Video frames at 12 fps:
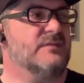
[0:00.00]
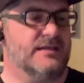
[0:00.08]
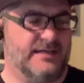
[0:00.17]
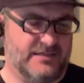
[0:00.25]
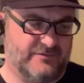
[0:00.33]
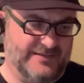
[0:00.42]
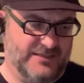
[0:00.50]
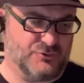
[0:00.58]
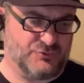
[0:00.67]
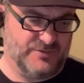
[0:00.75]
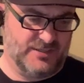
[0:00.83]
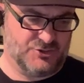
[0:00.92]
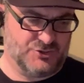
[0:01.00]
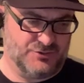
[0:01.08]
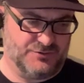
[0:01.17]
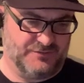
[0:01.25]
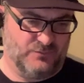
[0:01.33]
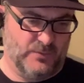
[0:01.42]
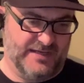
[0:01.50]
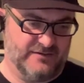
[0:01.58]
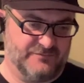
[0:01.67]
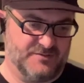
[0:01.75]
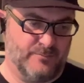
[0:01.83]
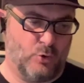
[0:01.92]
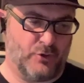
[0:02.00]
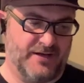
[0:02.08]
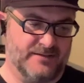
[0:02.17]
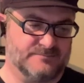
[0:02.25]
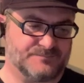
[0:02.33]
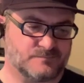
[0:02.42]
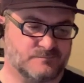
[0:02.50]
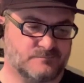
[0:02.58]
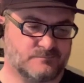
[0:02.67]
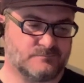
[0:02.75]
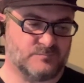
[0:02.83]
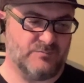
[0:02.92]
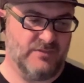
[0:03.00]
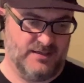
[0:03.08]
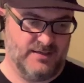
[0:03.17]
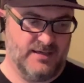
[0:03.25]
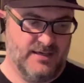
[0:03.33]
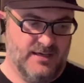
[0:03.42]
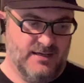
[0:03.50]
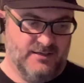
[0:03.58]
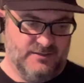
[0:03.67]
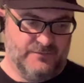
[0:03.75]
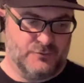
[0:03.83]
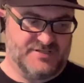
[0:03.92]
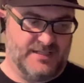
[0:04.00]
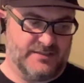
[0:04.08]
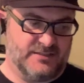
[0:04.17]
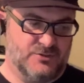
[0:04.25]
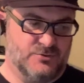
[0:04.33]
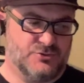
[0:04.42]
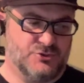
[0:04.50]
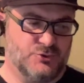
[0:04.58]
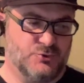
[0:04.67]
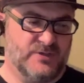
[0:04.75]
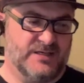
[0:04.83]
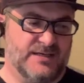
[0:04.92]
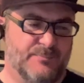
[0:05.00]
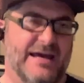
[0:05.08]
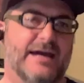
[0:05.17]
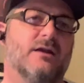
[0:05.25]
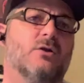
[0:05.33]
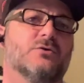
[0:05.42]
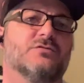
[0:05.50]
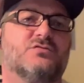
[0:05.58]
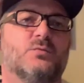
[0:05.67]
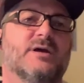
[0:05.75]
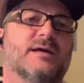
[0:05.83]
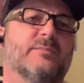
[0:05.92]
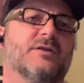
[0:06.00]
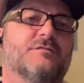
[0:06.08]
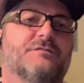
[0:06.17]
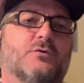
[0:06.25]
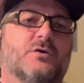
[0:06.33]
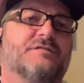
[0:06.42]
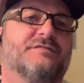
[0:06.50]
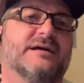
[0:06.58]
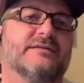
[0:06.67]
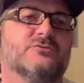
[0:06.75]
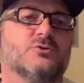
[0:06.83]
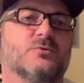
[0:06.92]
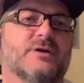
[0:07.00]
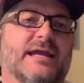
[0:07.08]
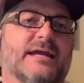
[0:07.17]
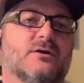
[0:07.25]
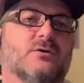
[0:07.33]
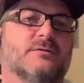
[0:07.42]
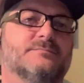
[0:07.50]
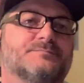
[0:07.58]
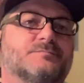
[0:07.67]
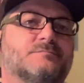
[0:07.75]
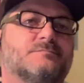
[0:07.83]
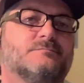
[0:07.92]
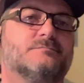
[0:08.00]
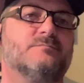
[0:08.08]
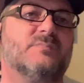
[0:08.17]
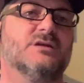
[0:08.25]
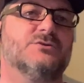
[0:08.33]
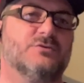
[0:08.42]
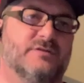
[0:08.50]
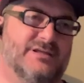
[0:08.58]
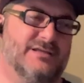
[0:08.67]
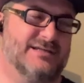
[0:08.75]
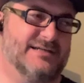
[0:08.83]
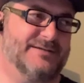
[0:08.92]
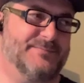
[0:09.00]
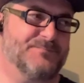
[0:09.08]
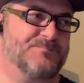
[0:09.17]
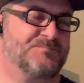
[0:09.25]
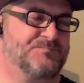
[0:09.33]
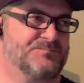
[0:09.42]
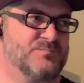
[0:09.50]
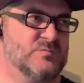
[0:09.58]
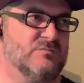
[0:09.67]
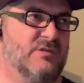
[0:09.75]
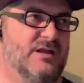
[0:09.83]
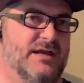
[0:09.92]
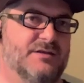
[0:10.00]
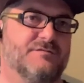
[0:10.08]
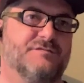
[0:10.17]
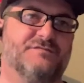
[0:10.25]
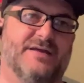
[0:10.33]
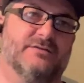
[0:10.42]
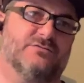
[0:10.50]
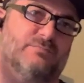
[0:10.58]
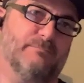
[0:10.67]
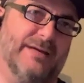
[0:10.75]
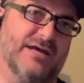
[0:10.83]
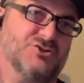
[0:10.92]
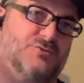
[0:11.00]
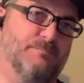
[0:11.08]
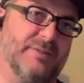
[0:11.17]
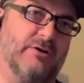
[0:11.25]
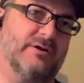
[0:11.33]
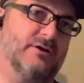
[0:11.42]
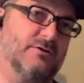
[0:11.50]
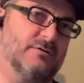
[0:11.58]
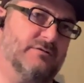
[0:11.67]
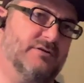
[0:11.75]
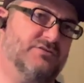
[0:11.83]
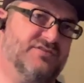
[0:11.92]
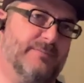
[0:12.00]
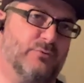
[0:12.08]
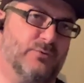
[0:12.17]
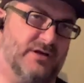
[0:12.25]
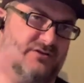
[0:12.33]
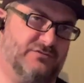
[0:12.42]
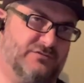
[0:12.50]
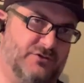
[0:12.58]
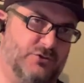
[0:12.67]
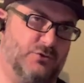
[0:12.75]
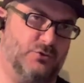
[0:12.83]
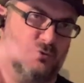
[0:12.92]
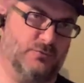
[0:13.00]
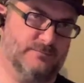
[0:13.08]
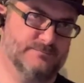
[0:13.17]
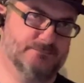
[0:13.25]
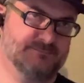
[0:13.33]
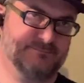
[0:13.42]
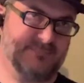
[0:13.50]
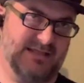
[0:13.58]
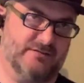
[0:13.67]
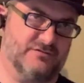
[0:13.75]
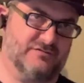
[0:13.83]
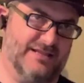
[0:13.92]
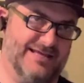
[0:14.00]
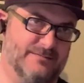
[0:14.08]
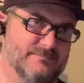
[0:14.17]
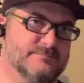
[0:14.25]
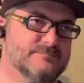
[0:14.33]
kind of the introduction to the wave in the morning, they're telling you to paddle or swim at a 45-degree angle to the kind of fence mesh barrier that separates you and the sled.